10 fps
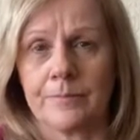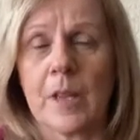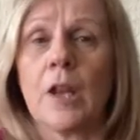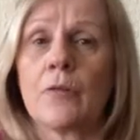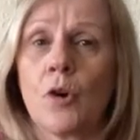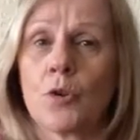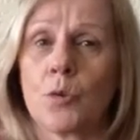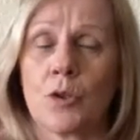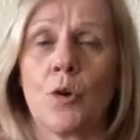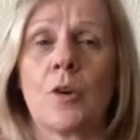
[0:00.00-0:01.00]
And of course, we're
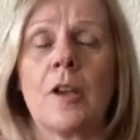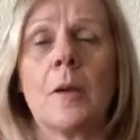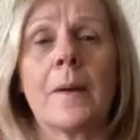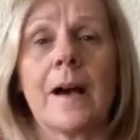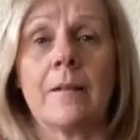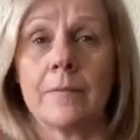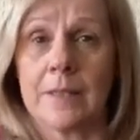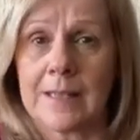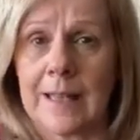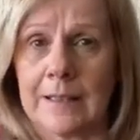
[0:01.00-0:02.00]
talking about the
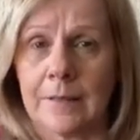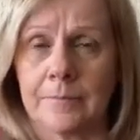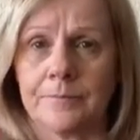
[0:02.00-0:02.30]
seller.